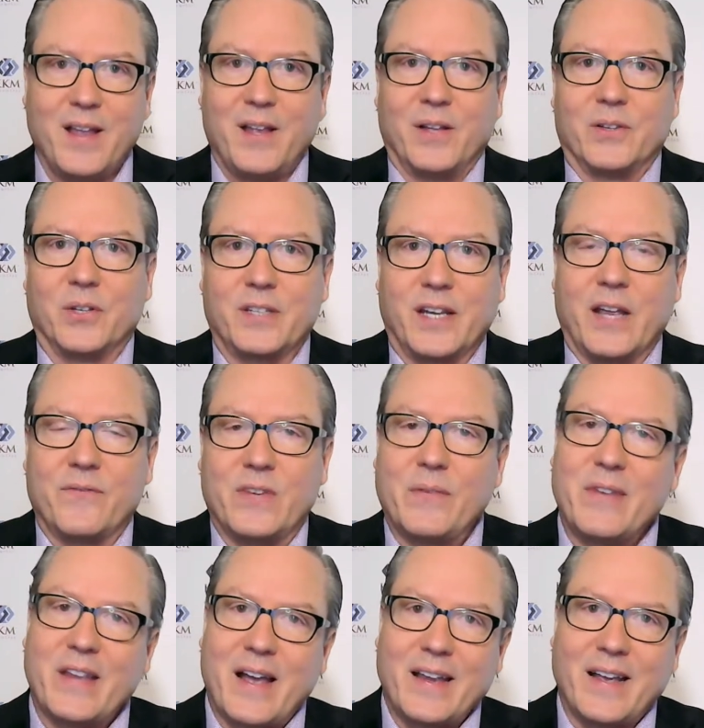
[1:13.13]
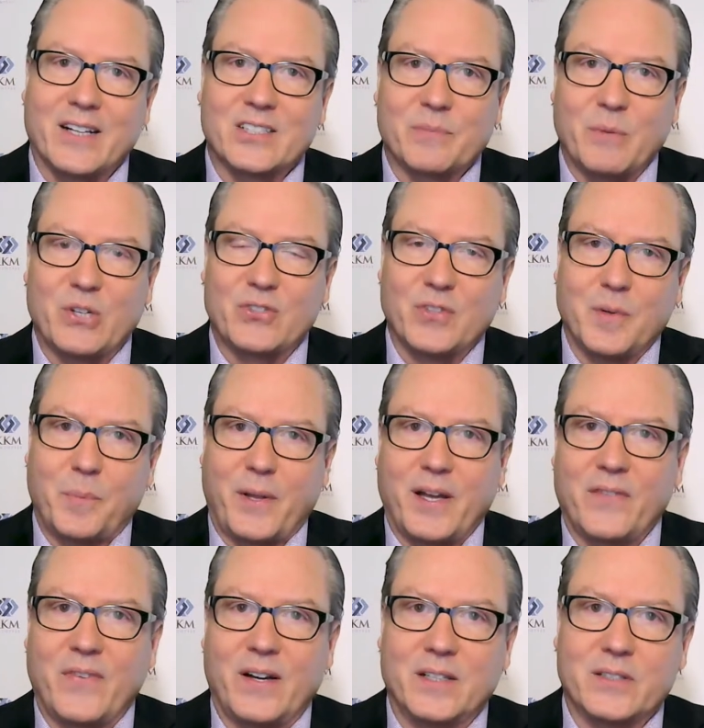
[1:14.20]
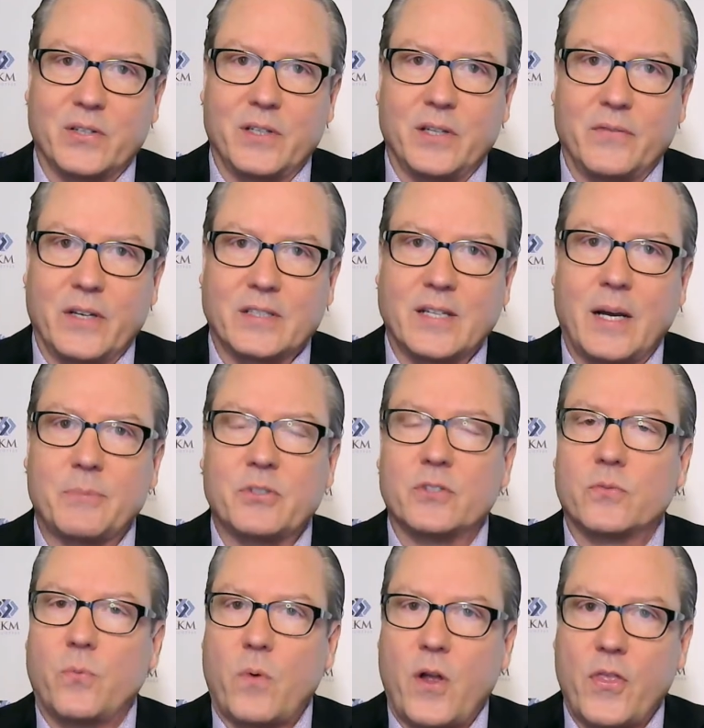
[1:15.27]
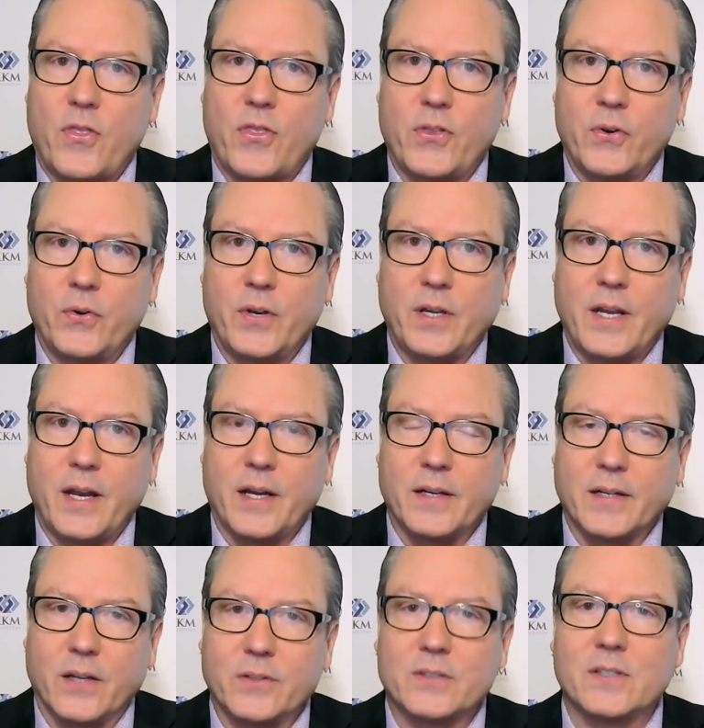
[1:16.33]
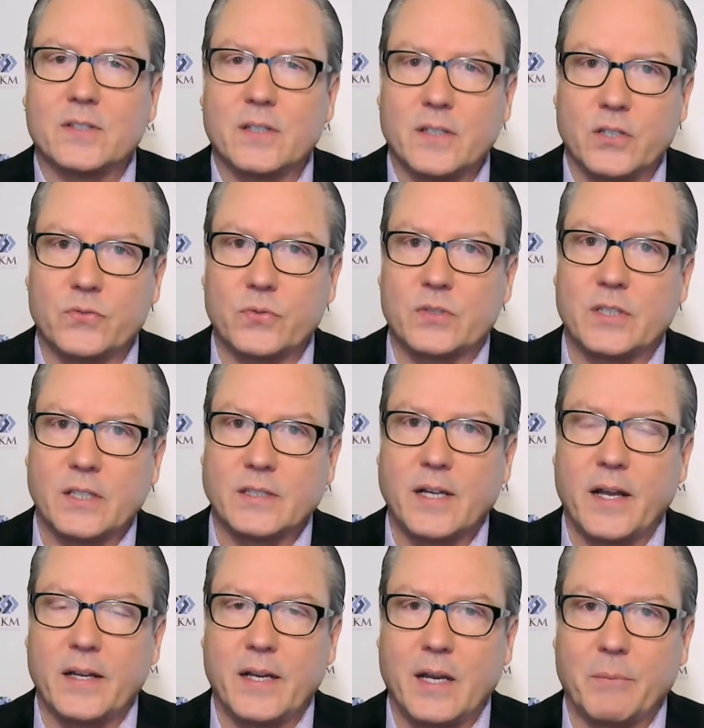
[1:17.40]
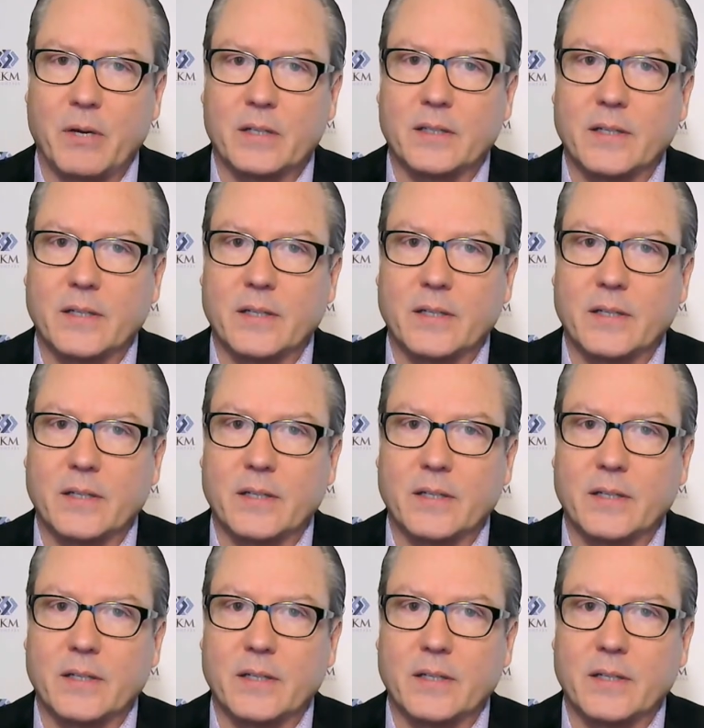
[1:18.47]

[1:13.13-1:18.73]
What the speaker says: Looking at VVIX, measure implied volatility in the VIX options, 138. Now, this is an interesting dynamic.